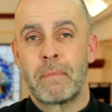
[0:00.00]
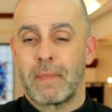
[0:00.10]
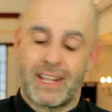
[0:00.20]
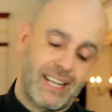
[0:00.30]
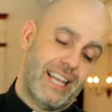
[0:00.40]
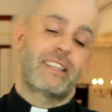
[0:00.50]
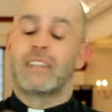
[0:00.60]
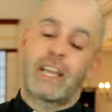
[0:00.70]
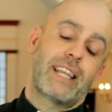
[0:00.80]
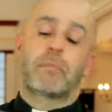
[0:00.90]
And I
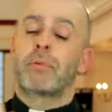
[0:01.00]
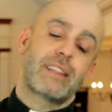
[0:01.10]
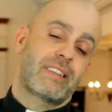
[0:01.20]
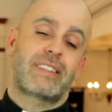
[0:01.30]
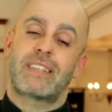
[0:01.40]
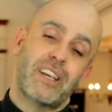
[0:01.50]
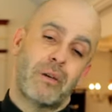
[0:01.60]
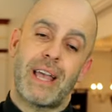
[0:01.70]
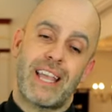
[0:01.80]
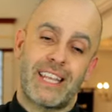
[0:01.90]
had to bring the sail
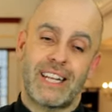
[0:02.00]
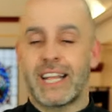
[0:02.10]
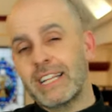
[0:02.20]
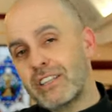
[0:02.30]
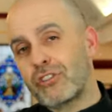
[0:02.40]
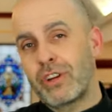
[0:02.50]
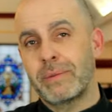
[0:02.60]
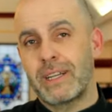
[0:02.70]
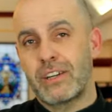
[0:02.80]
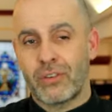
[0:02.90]
back in. I had to trim
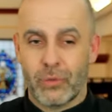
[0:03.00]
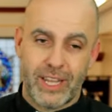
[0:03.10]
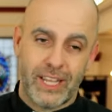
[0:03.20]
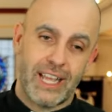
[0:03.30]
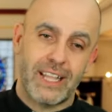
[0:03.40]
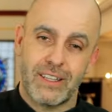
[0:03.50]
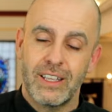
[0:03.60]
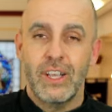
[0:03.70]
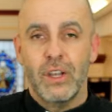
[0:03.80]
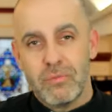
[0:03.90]
it a different way, and I had to
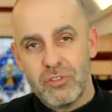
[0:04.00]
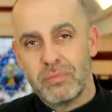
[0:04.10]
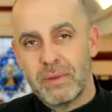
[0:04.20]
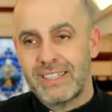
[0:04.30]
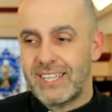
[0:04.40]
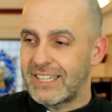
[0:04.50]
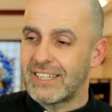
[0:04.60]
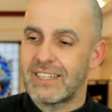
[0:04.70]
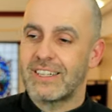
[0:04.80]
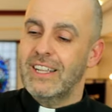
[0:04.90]
move my
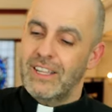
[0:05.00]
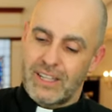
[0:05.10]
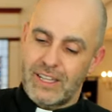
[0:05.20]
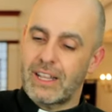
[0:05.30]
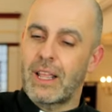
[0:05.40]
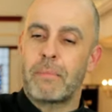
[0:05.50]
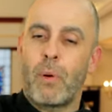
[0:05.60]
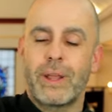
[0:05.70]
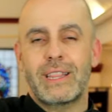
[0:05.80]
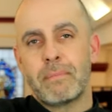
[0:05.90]
tiller and
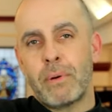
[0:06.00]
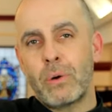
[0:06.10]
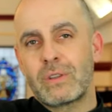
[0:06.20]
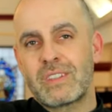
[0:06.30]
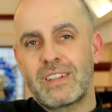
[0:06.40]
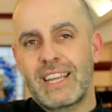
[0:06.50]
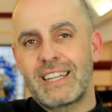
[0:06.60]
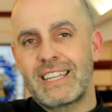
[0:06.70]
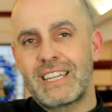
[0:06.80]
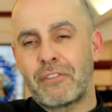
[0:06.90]
point the boat
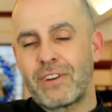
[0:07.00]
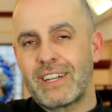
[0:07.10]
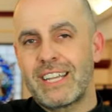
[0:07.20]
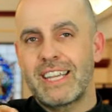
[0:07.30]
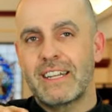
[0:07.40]
slightly differently.